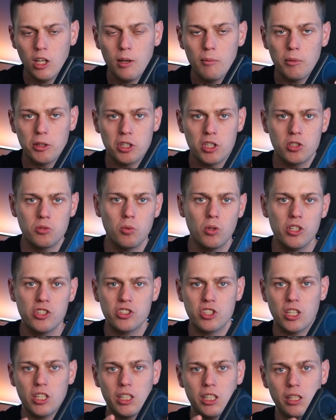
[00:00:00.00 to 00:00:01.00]
but this one is
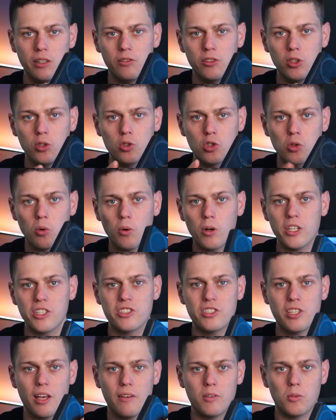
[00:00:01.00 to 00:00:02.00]
going to give you
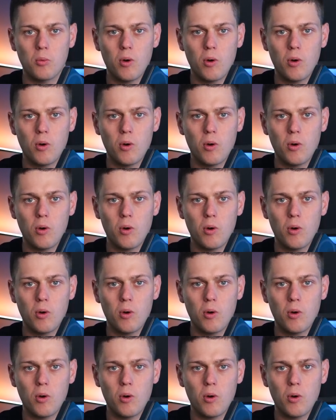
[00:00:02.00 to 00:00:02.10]
27